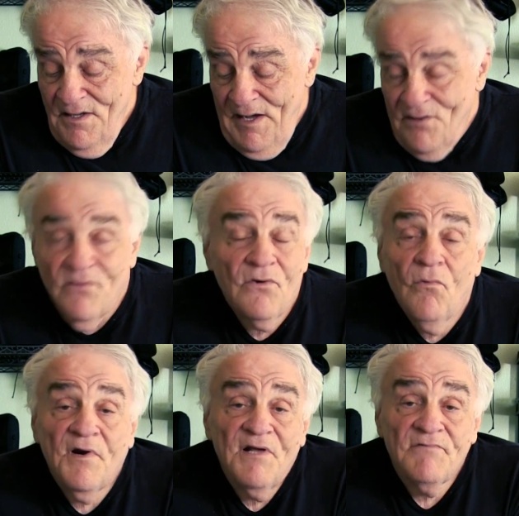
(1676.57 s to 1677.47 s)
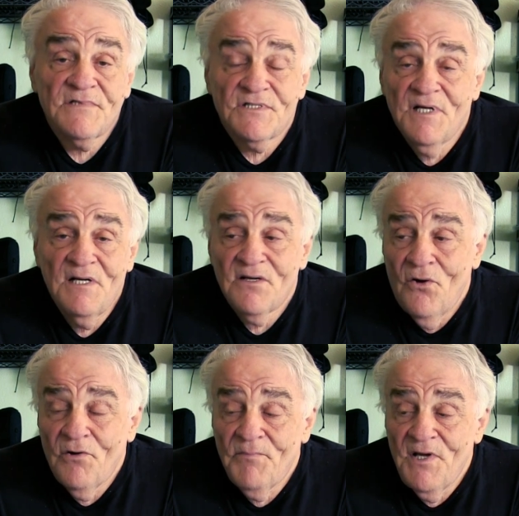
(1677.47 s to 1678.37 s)
I don't know what it's
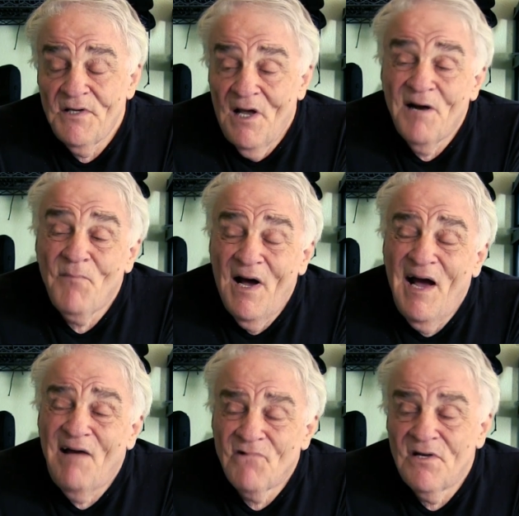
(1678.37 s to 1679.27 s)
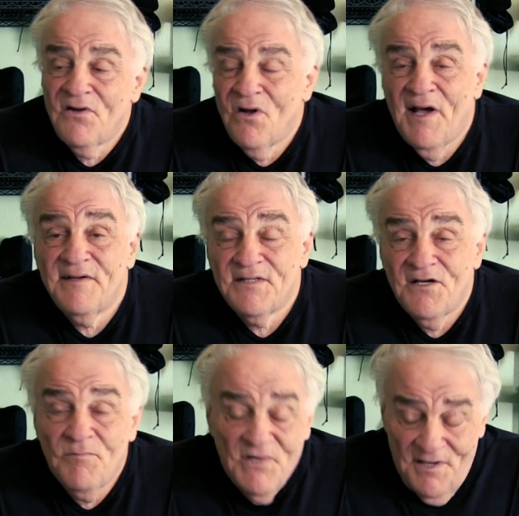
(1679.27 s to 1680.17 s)
going to be yet. I have a little
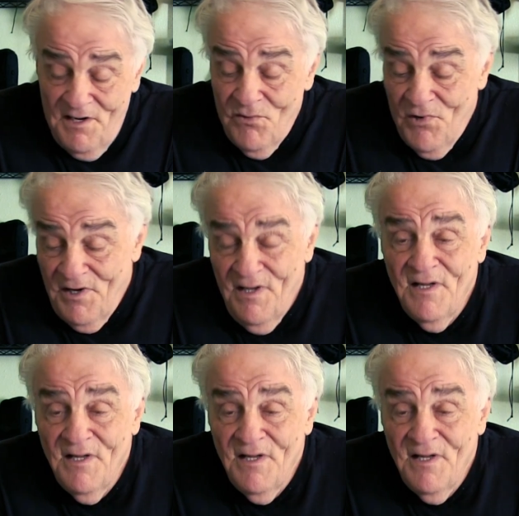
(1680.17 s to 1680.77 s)
idea, but anyway,